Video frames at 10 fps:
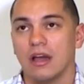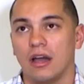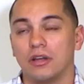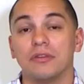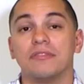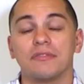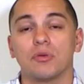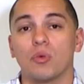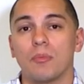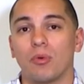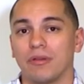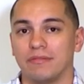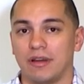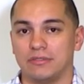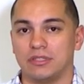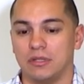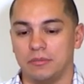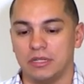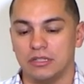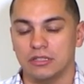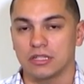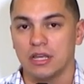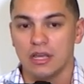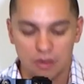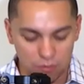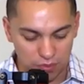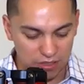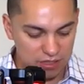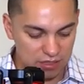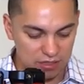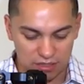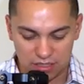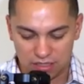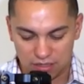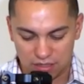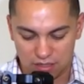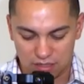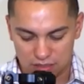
one hundred fifty-one point five centimeters. With the